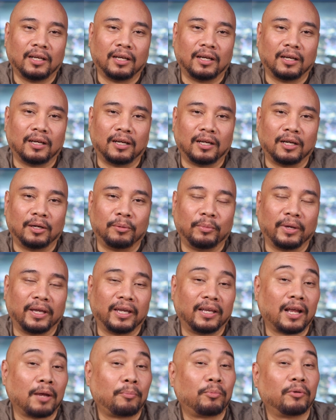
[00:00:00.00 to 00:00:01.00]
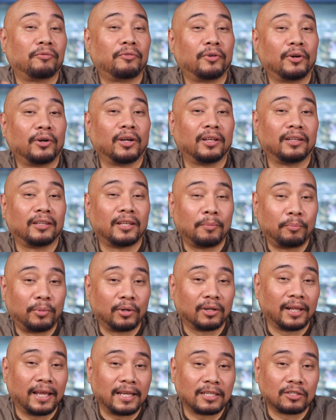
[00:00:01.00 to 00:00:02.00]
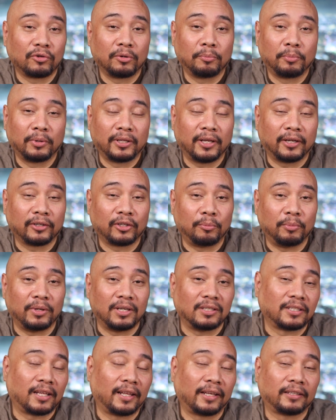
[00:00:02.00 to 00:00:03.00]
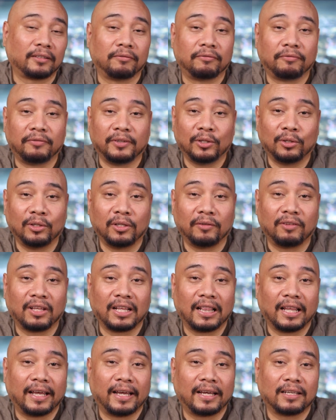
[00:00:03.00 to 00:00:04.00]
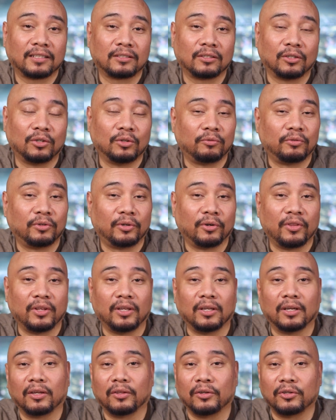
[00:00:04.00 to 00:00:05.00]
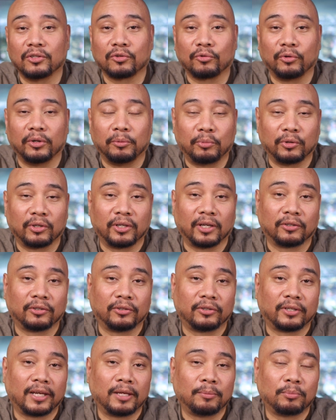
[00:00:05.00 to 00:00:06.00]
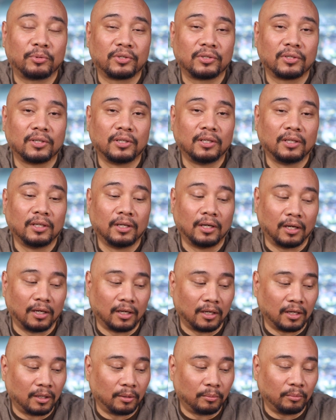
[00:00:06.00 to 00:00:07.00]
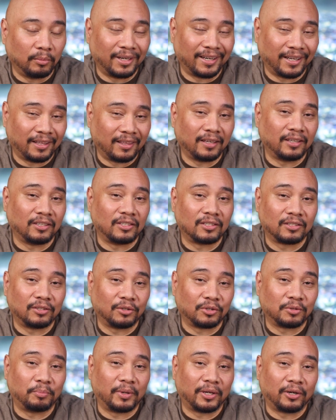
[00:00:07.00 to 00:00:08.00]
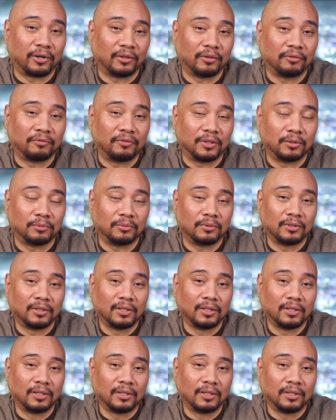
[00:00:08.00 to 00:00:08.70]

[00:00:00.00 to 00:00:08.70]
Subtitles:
And I prefer a tempered glass screen protector because I like the feel of the glass over the other screen protector types. And I think it just looks better on the phone.